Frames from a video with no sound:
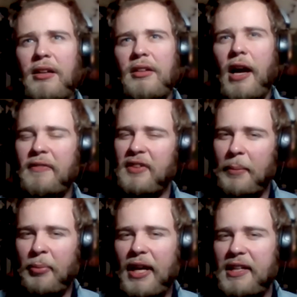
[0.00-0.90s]
I have a
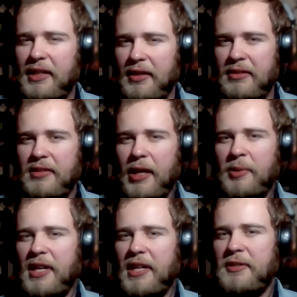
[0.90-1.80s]
couple ideas. I would
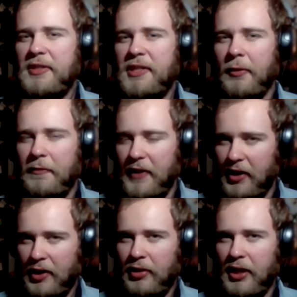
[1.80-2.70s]
say it's still
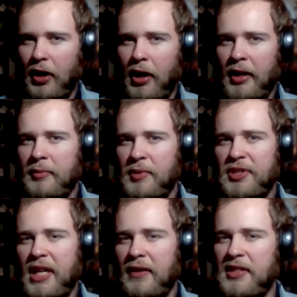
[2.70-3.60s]
very early on. We
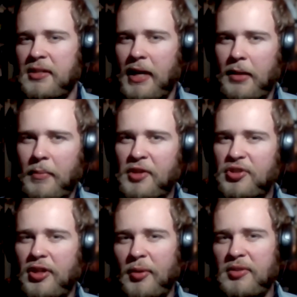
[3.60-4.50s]
just kind of got some
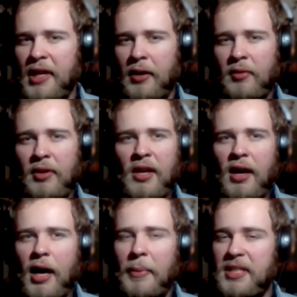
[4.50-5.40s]
animation notes down,
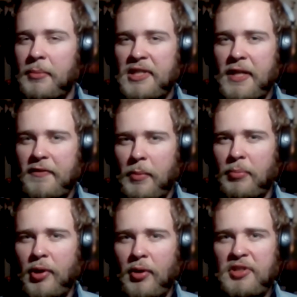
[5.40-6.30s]
but some of the stuff I've been
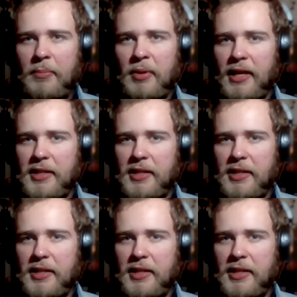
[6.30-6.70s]
prototyping is